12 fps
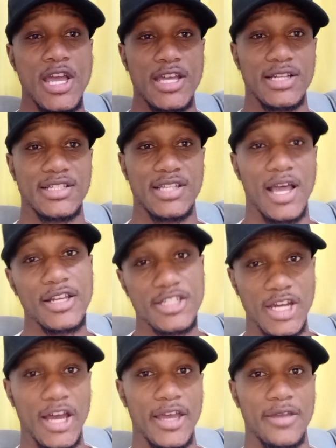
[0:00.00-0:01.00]
It's high
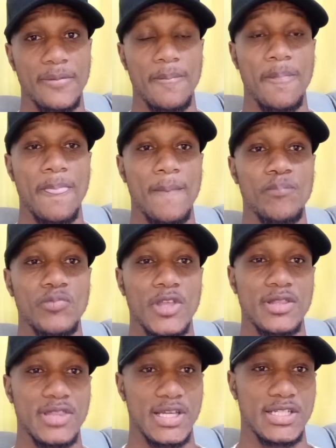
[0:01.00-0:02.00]
time
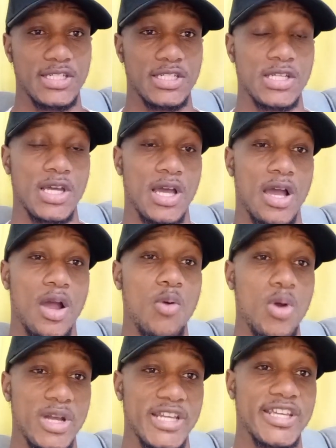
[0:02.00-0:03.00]
that
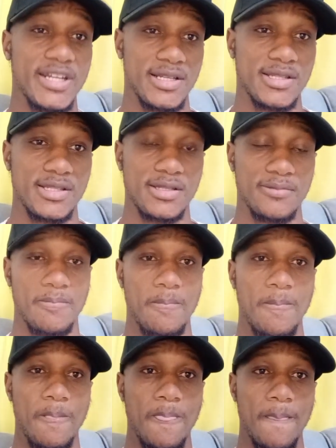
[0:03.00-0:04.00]
our leaders
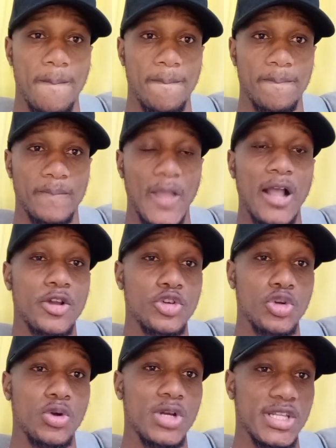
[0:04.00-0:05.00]

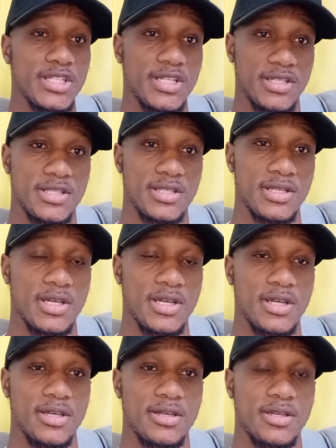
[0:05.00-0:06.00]
acknowledges
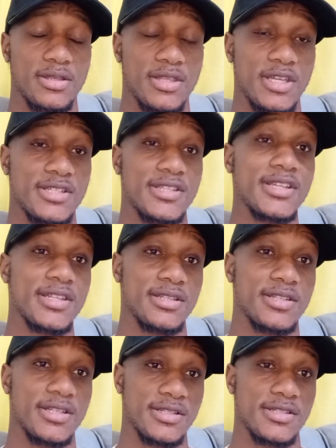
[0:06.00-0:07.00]
their
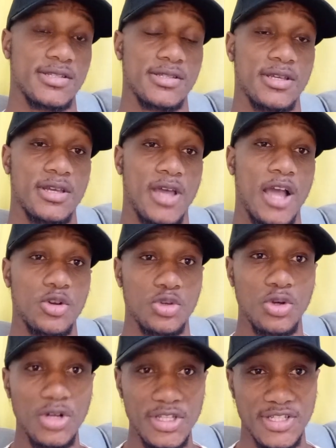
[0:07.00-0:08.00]
citizens,
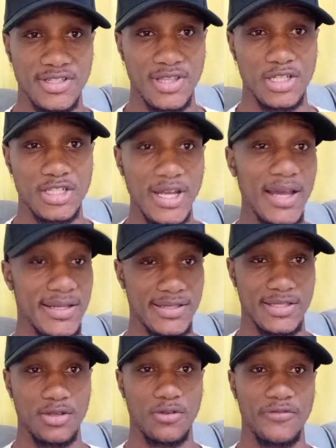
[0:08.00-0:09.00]
acknowledges the
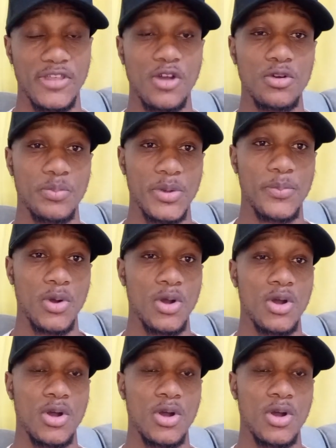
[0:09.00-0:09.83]
talents of their own people.